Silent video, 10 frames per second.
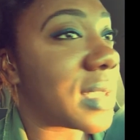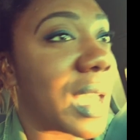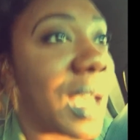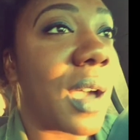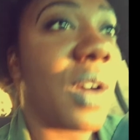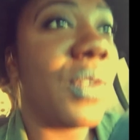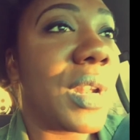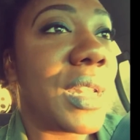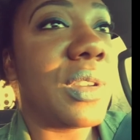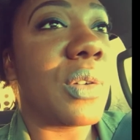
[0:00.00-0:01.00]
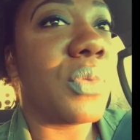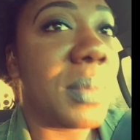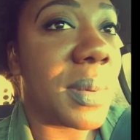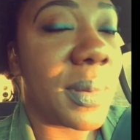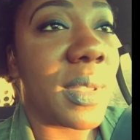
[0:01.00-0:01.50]
I already don't
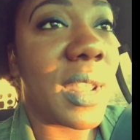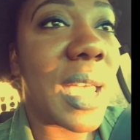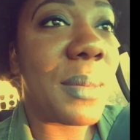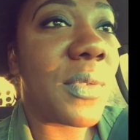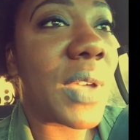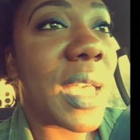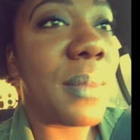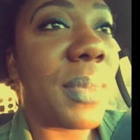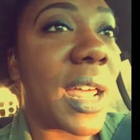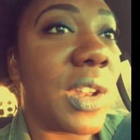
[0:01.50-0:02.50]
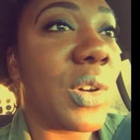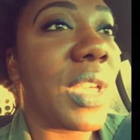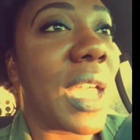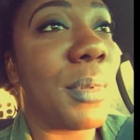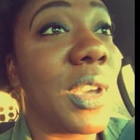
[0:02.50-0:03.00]
remember the name of it, but I know
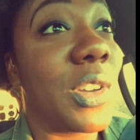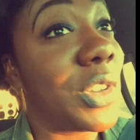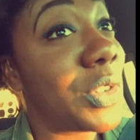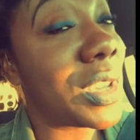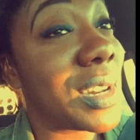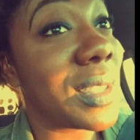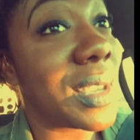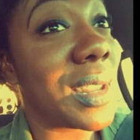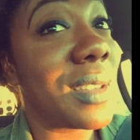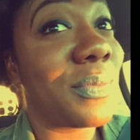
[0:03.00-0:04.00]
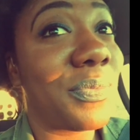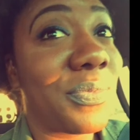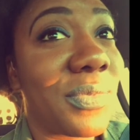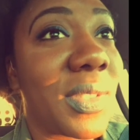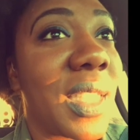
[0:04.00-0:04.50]
Gabrielle Union is in it.
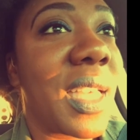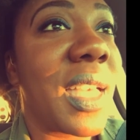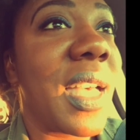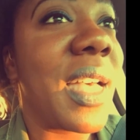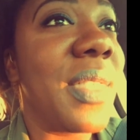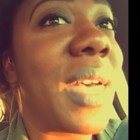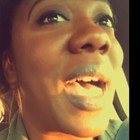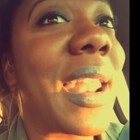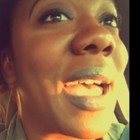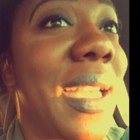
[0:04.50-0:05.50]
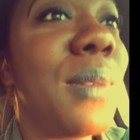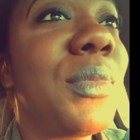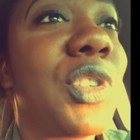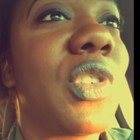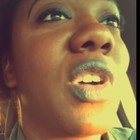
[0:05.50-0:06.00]
That I
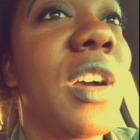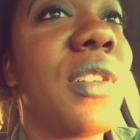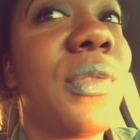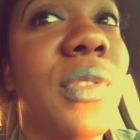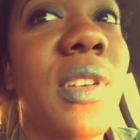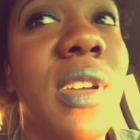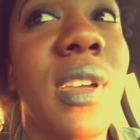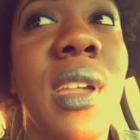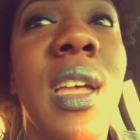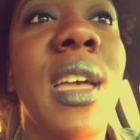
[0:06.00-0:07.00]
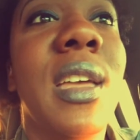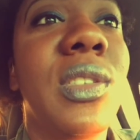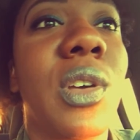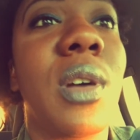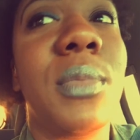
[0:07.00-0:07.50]
am sure of. And
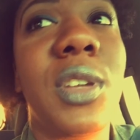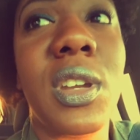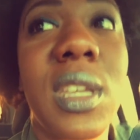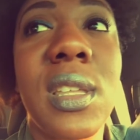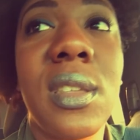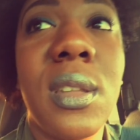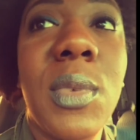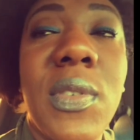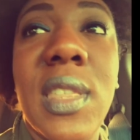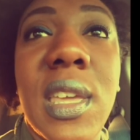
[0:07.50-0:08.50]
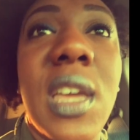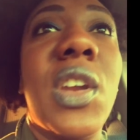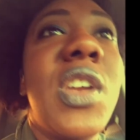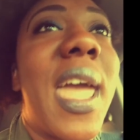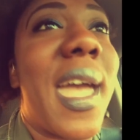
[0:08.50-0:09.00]
so I'm turning into the movie
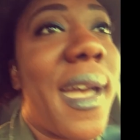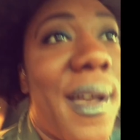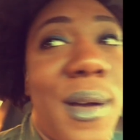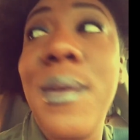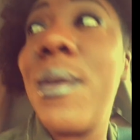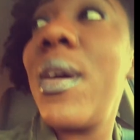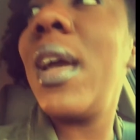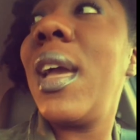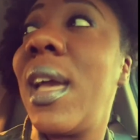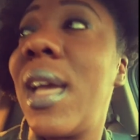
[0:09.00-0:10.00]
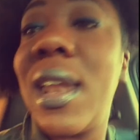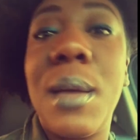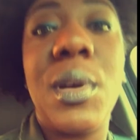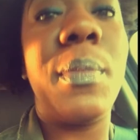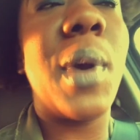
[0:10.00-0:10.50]
theater now, and
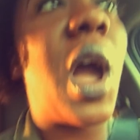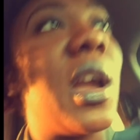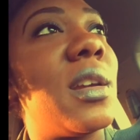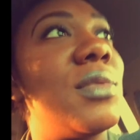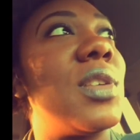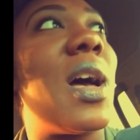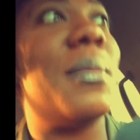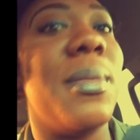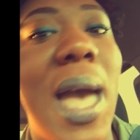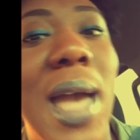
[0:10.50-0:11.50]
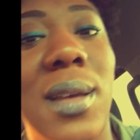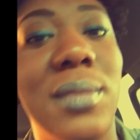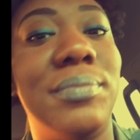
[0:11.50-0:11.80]
I'm gonna park. So I'll be back.